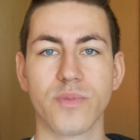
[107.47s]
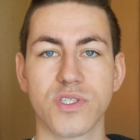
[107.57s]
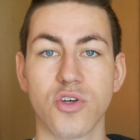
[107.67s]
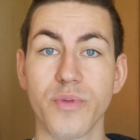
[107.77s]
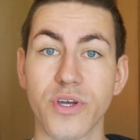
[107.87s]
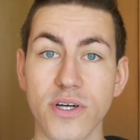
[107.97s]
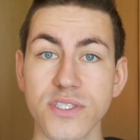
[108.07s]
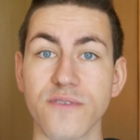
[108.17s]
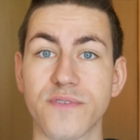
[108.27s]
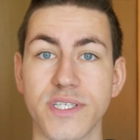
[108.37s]
So
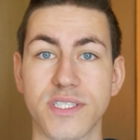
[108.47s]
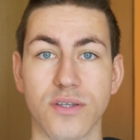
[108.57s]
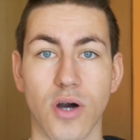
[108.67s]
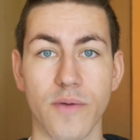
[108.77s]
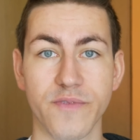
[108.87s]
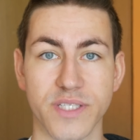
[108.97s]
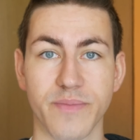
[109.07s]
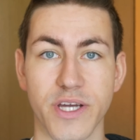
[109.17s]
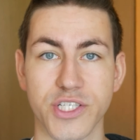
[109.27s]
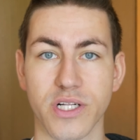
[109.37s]
because of these obvious
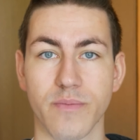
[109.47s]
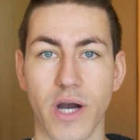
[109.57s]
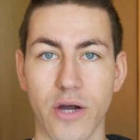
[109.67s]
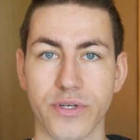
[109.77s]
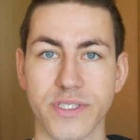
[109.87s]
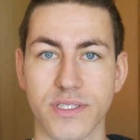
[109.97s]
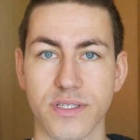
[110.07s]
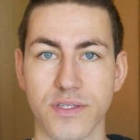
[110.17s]
magical powers,